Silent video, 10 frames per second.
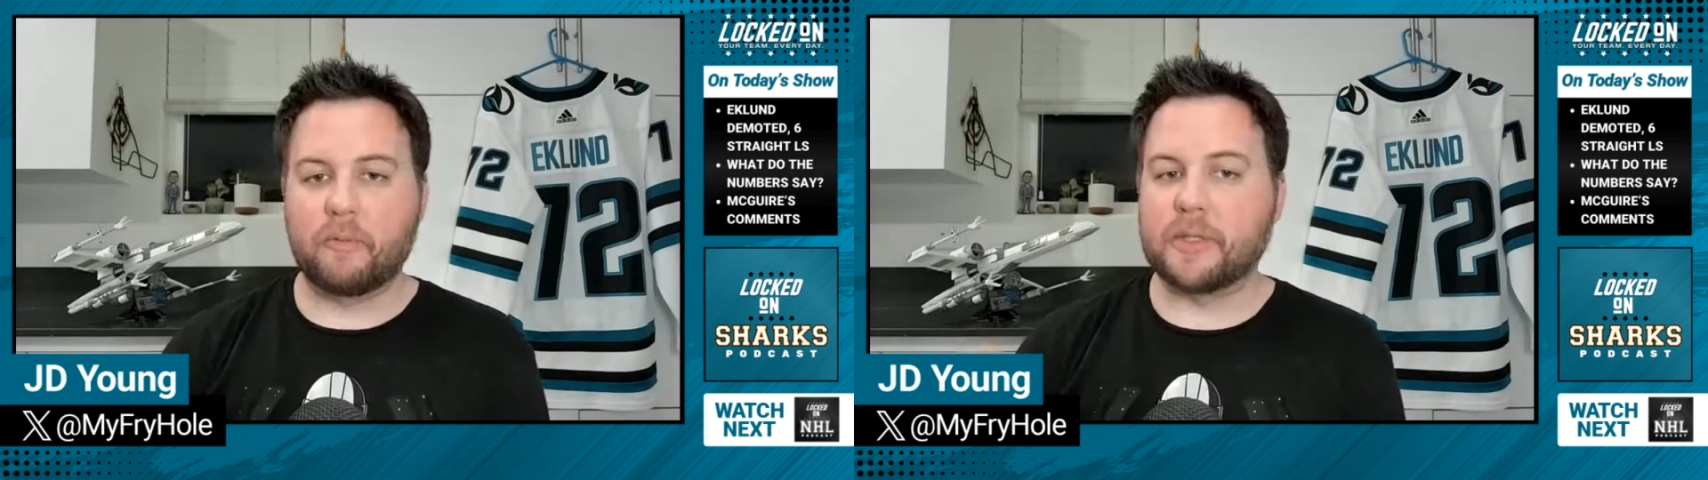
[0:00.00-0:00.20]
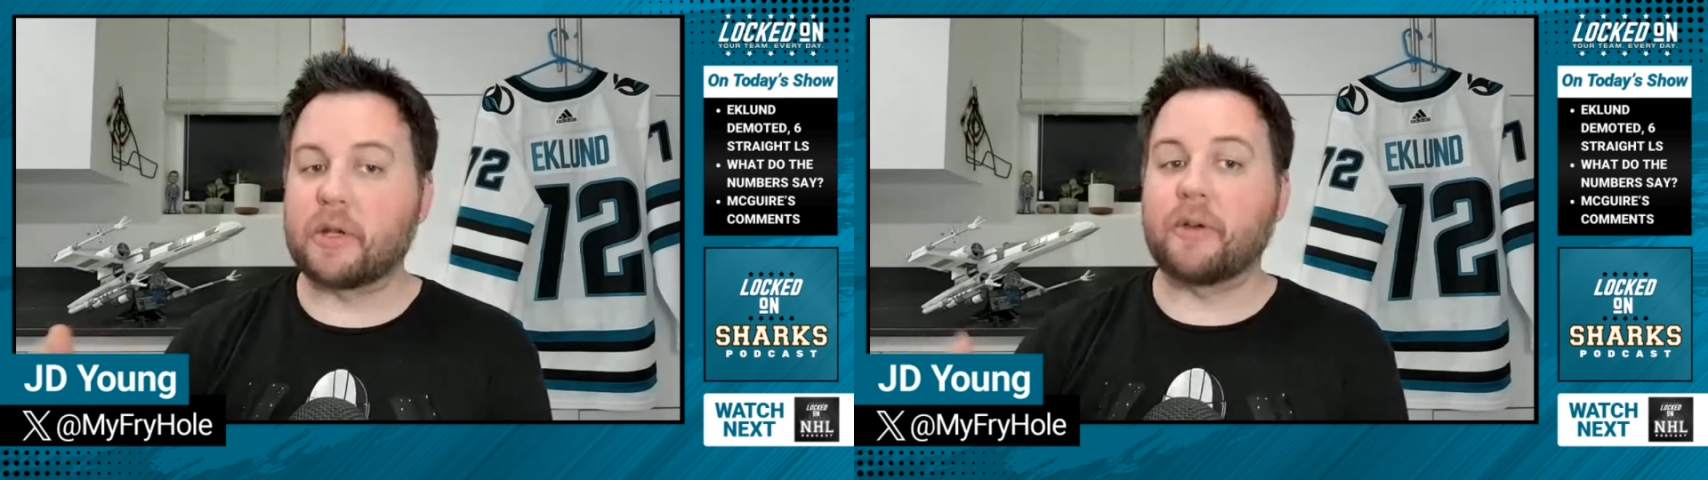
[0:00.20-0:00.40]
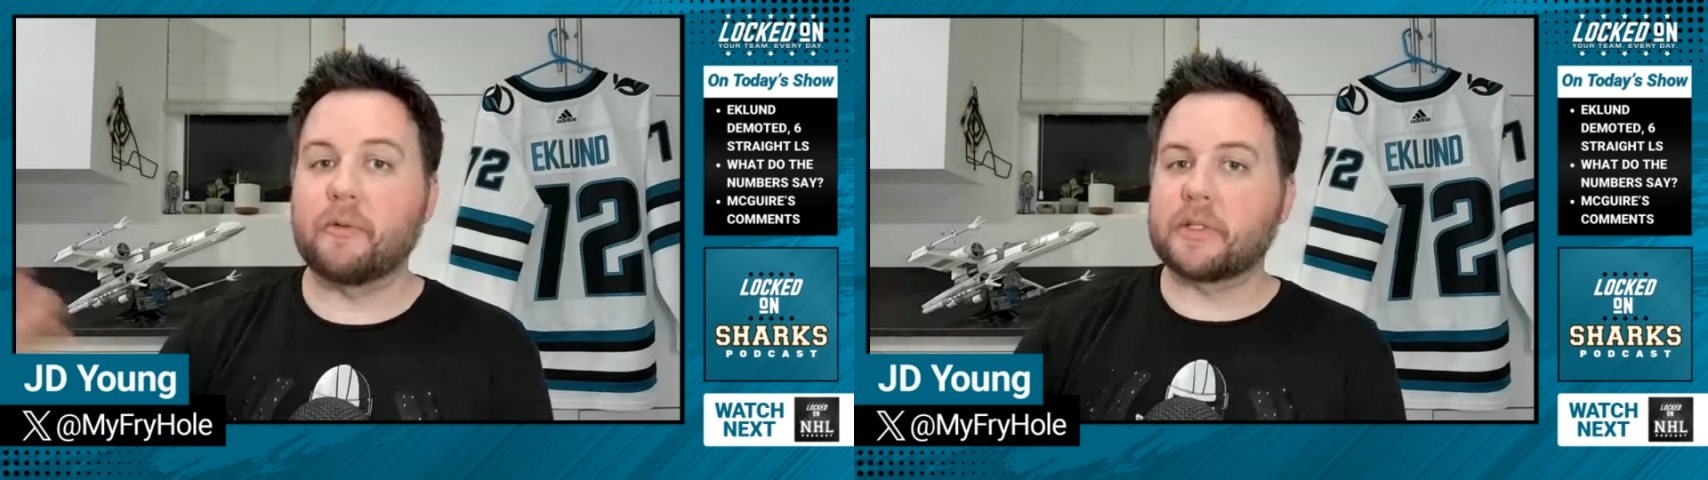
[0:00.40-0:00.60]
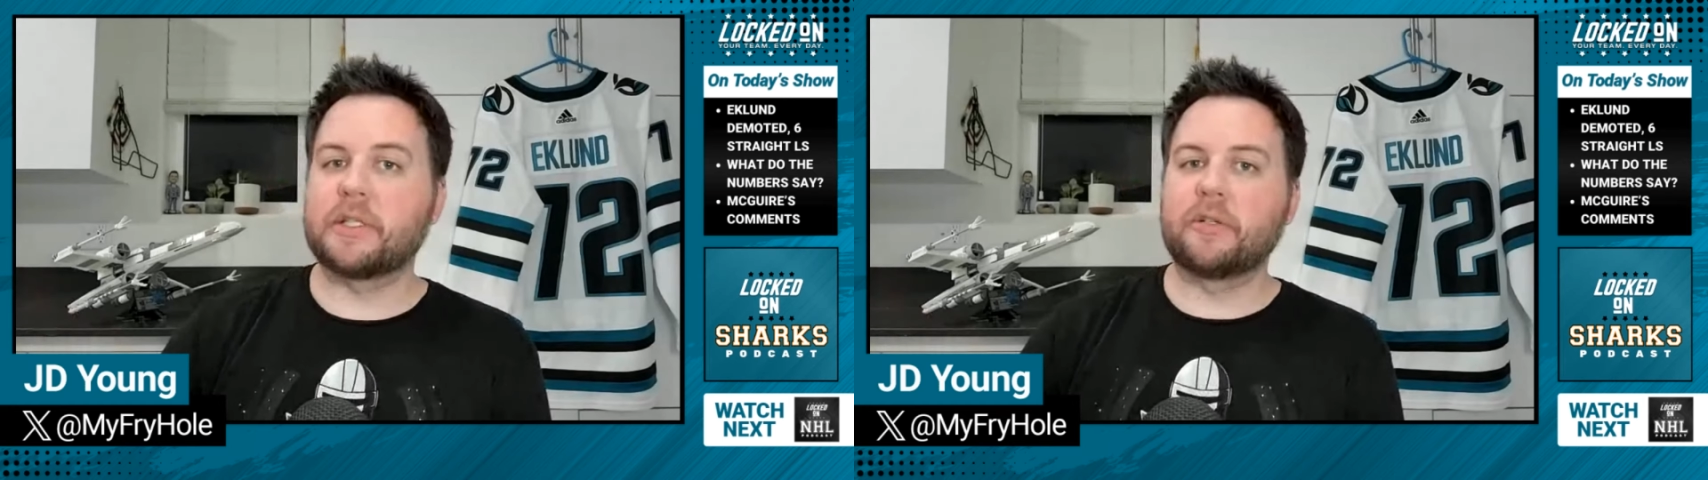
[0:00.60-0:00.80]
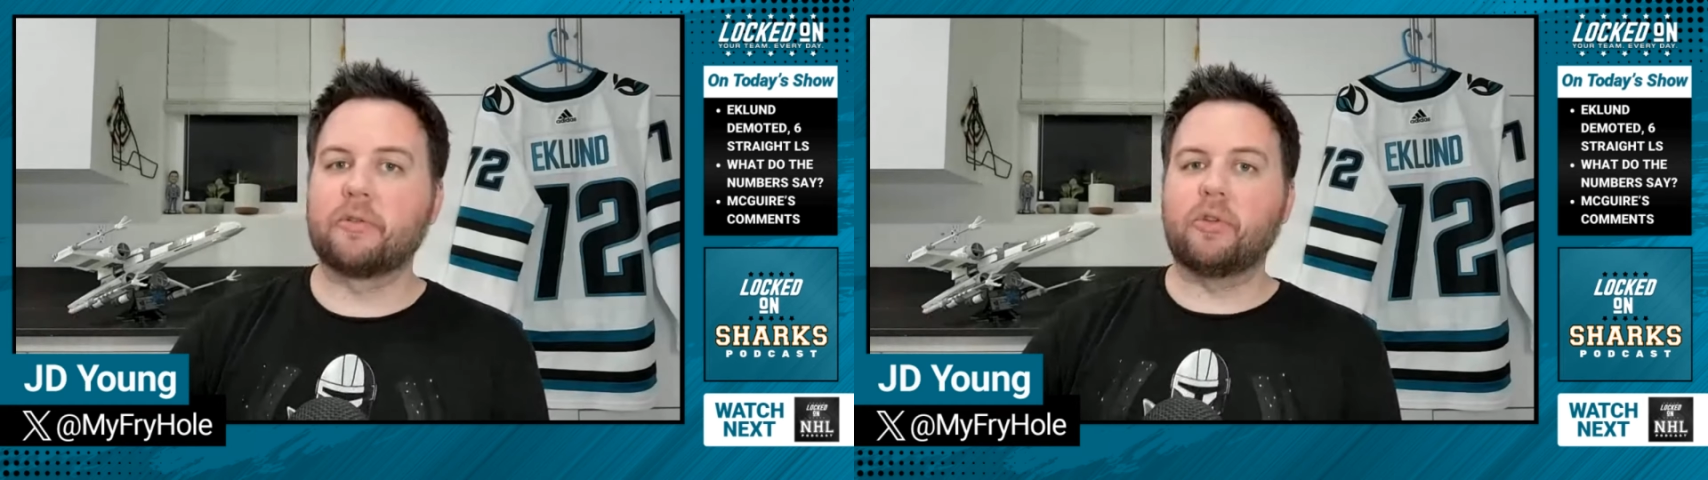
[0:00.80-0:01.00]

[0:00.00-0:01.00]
we saw he was still